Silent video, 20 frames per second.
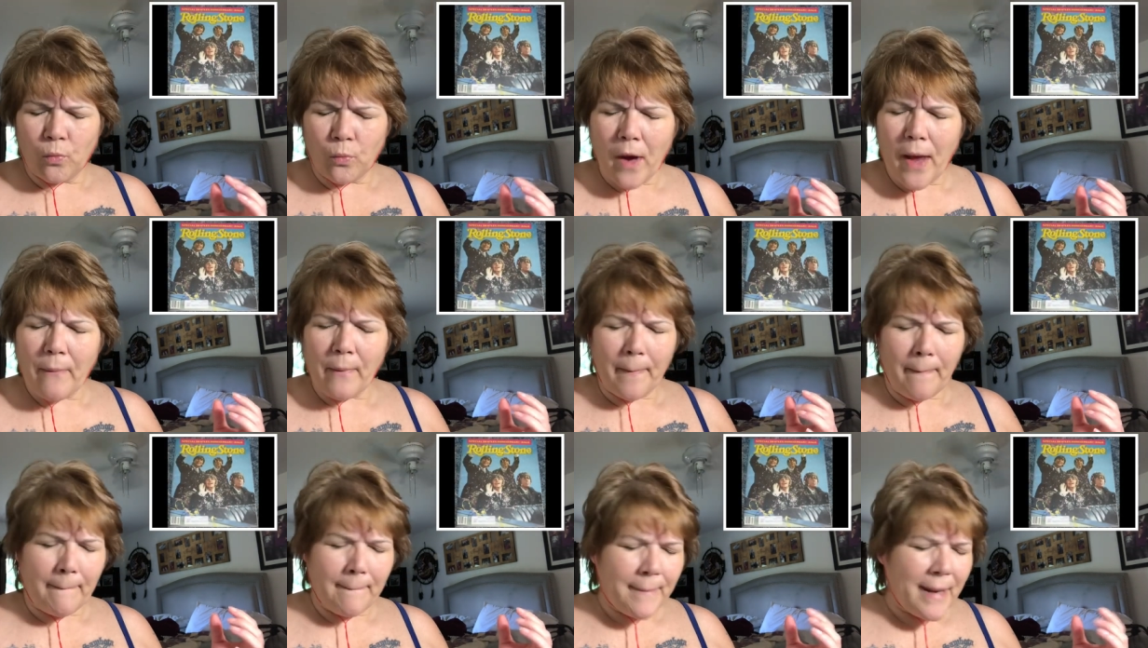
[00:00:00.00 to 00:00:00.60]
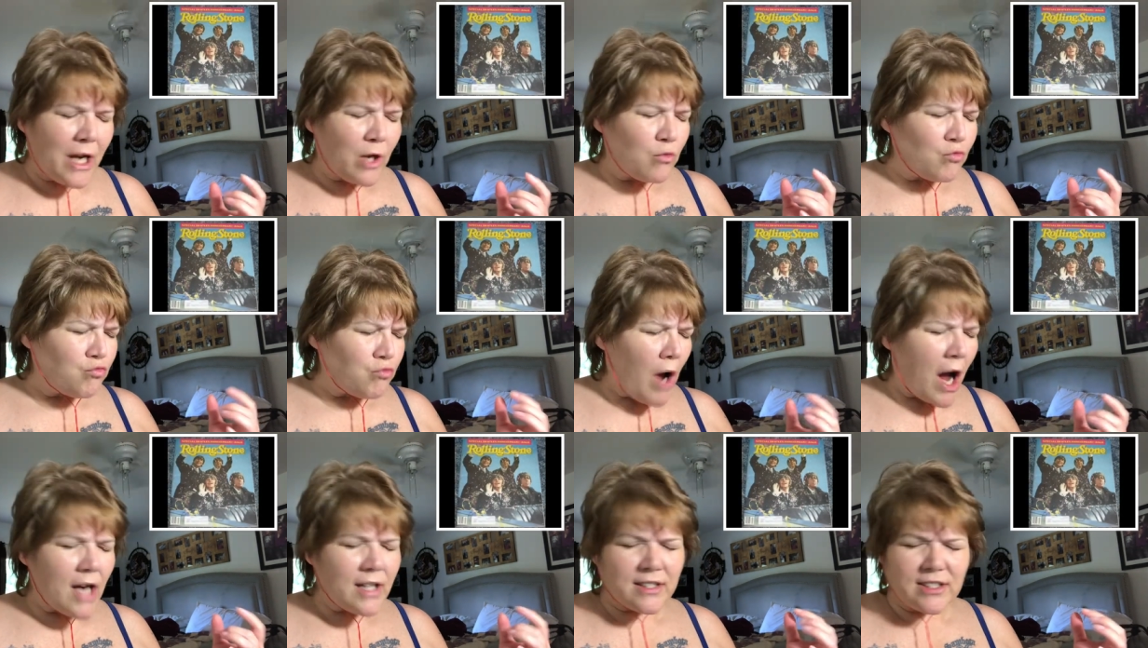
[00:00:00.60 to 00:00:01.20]
Well, we're big
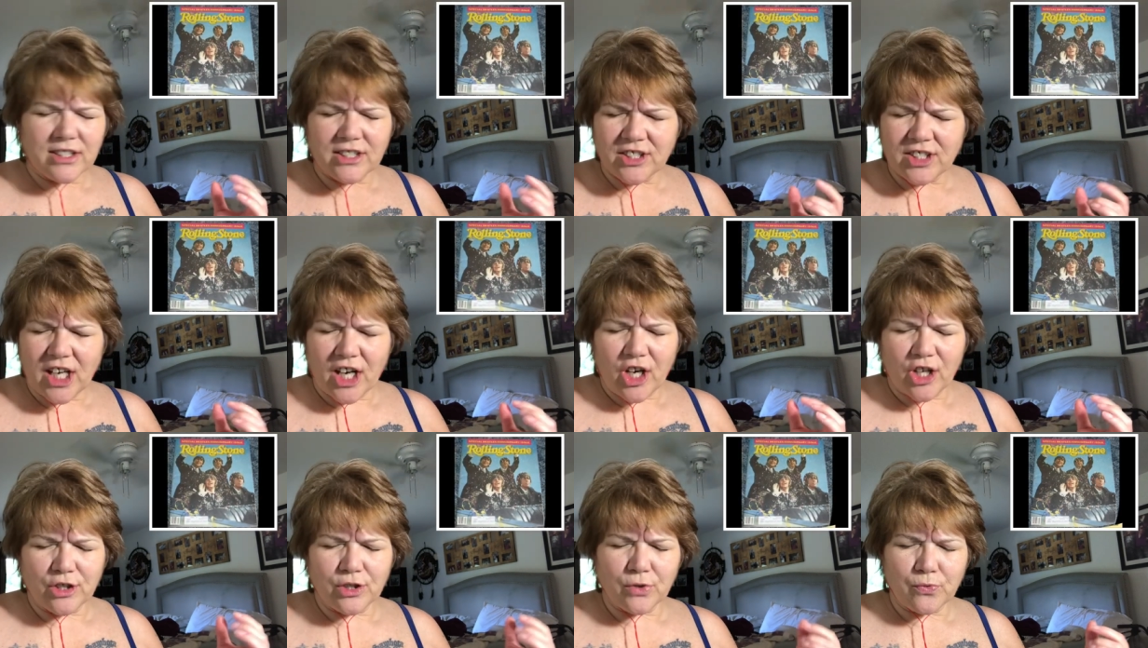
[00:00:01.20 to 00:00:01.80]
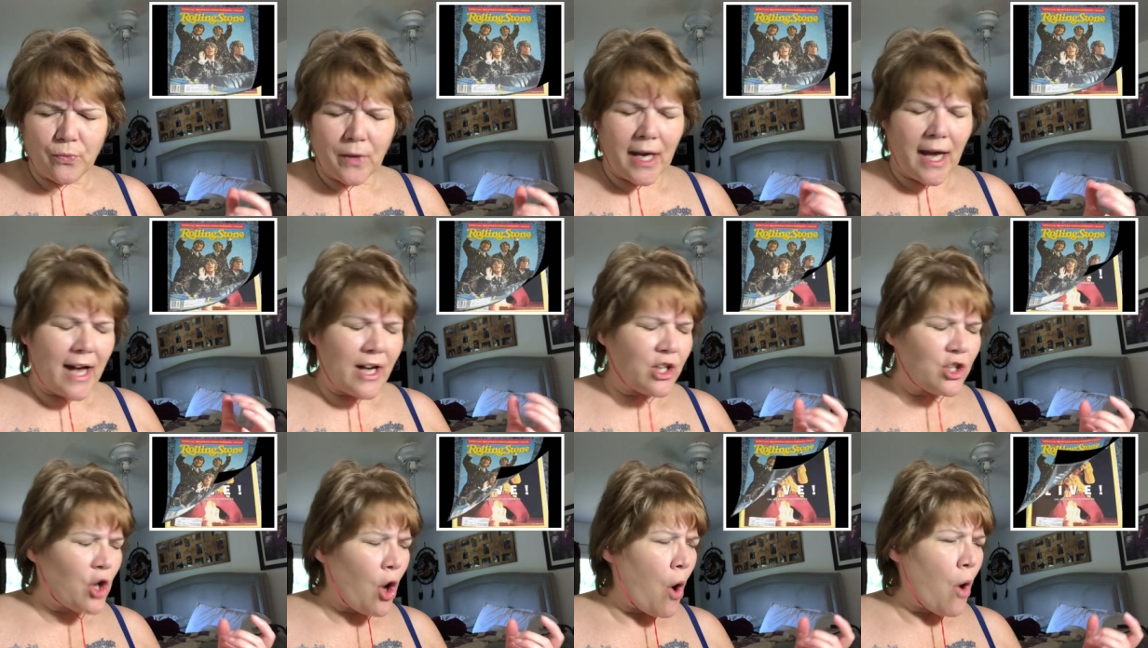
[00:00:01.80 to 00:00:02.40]
rock singers, we got
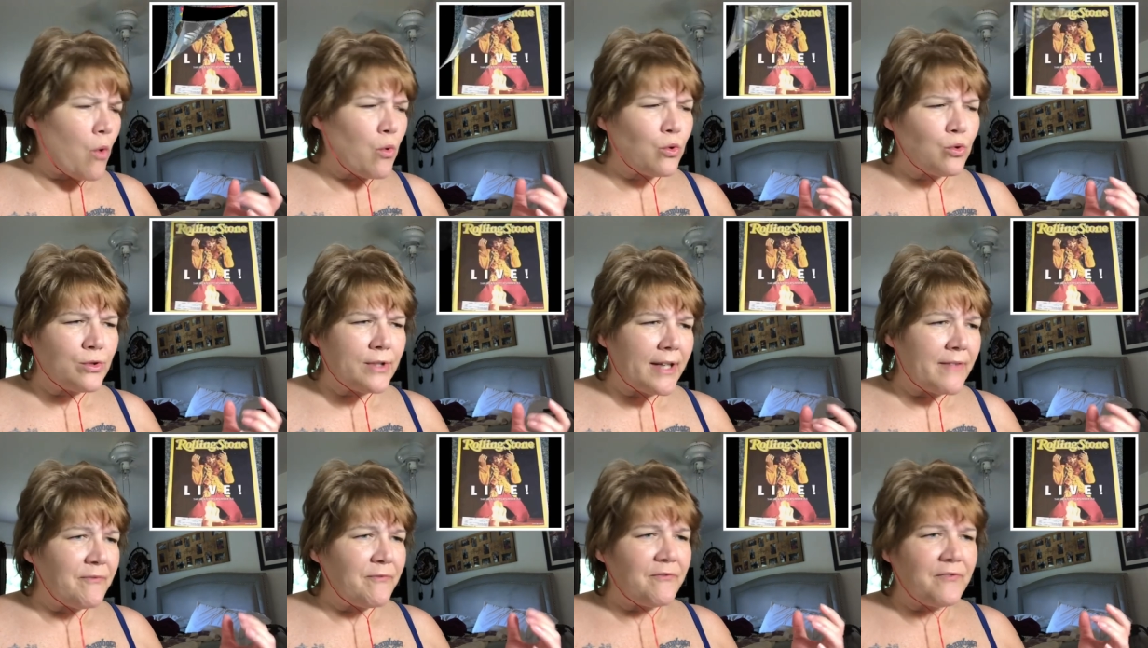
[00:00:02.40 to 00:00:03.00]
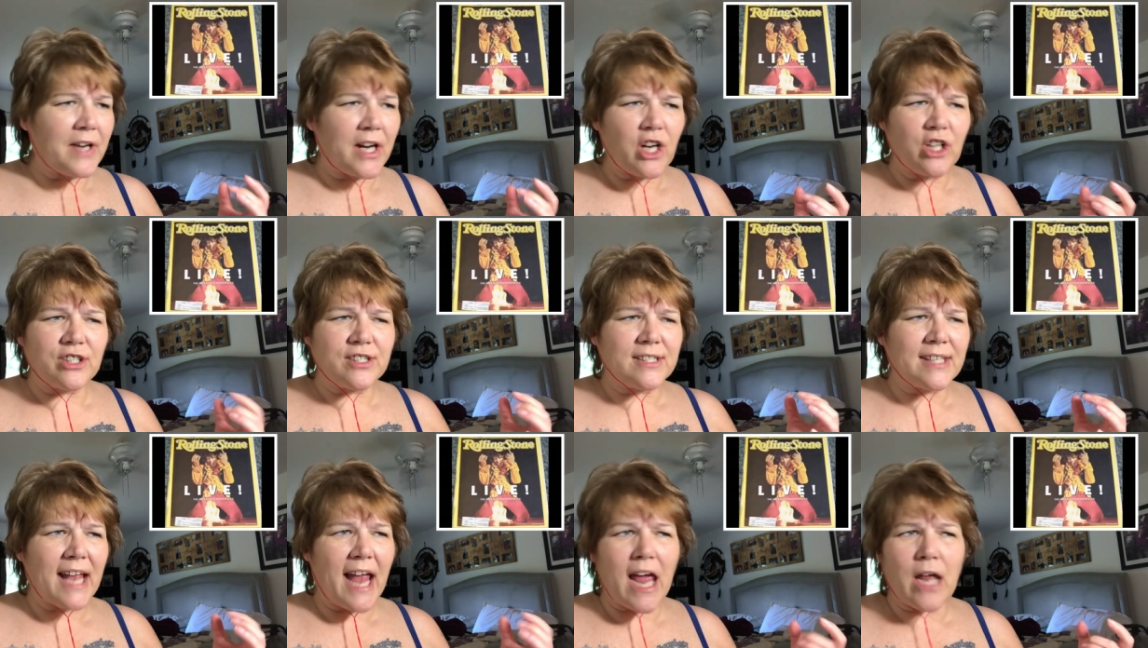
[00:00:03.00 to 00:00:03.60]
golden fingers,
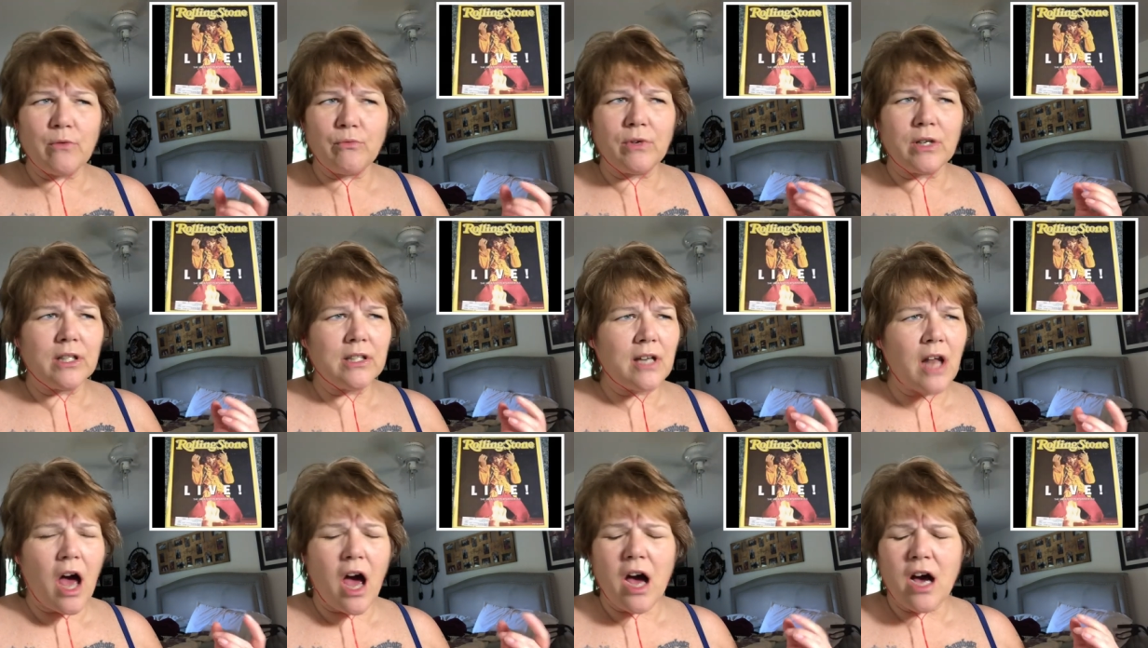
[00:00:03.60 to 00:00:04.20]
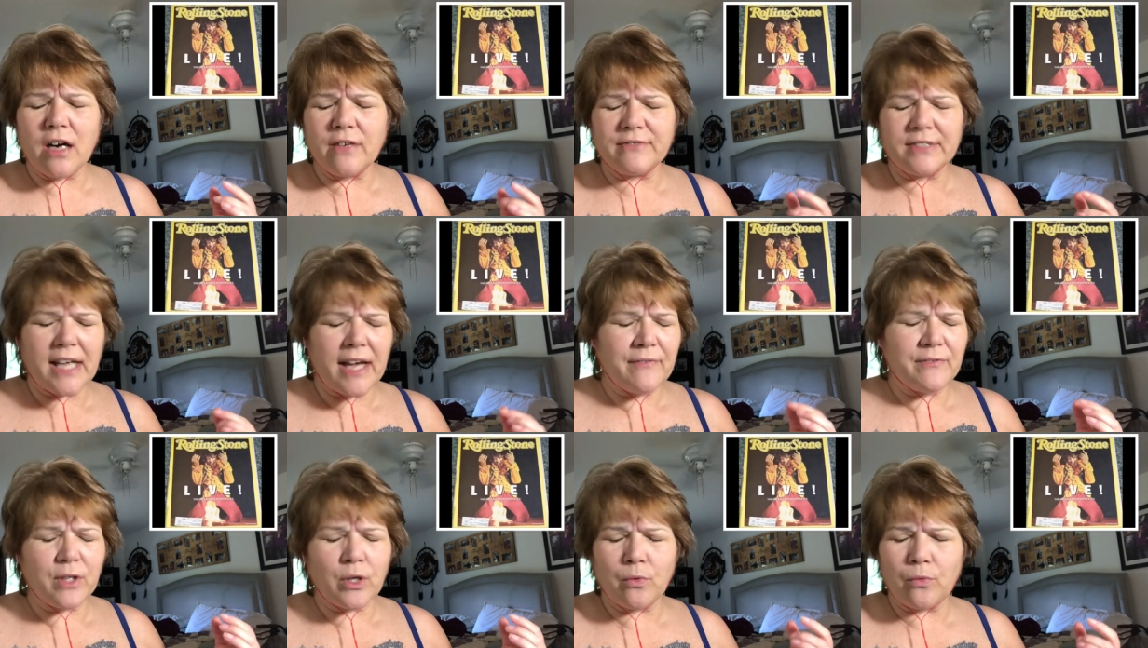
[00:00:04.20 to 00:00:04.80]
and we're loved
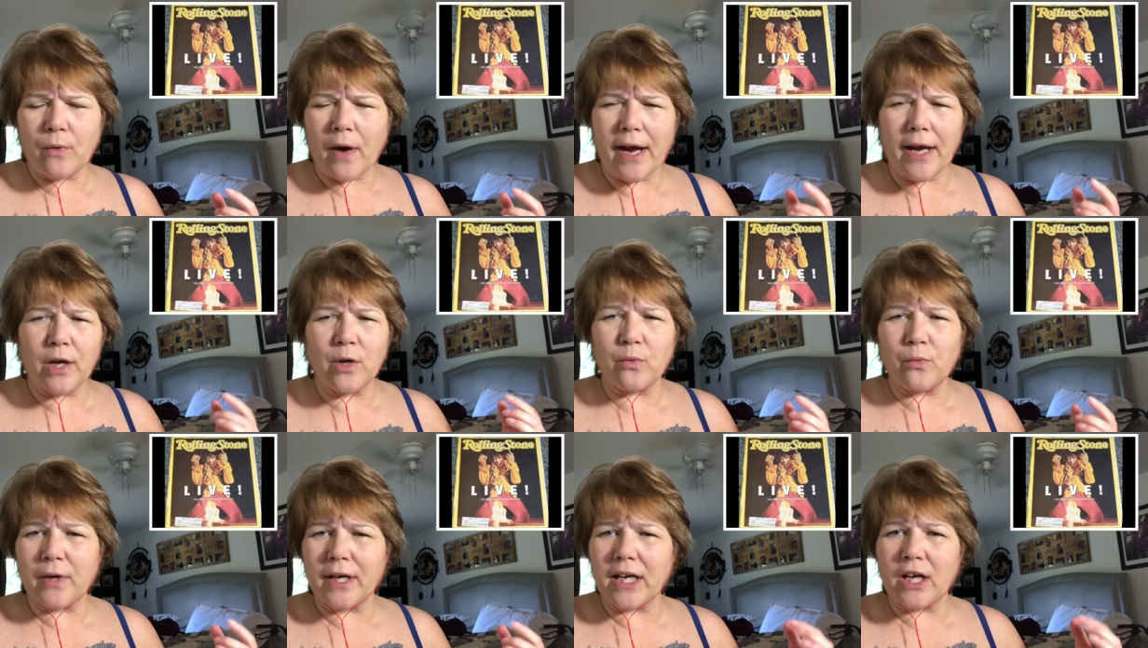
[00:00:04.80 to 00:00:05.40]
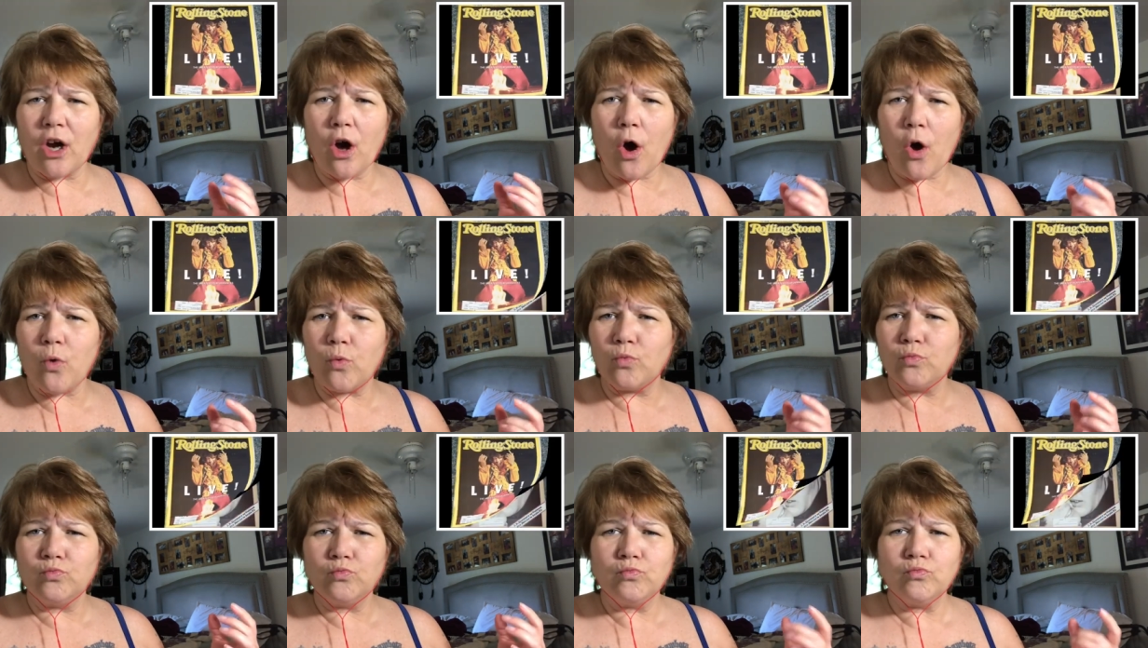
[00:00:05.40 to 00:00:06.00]
everywhere we go.
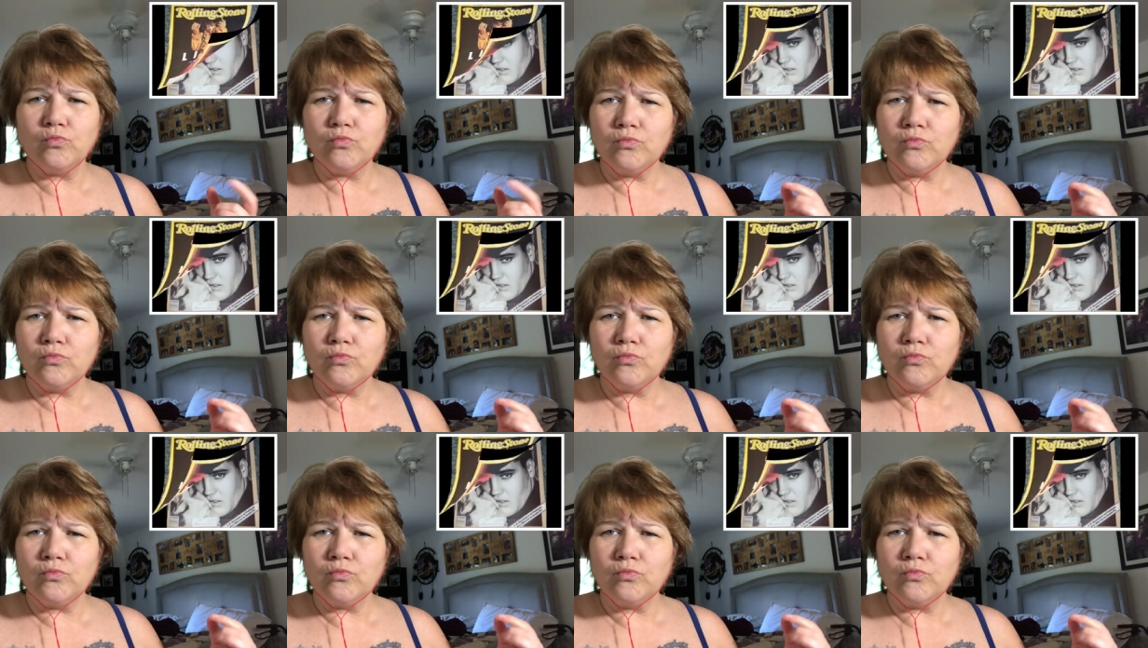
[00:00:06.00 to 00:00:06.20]
That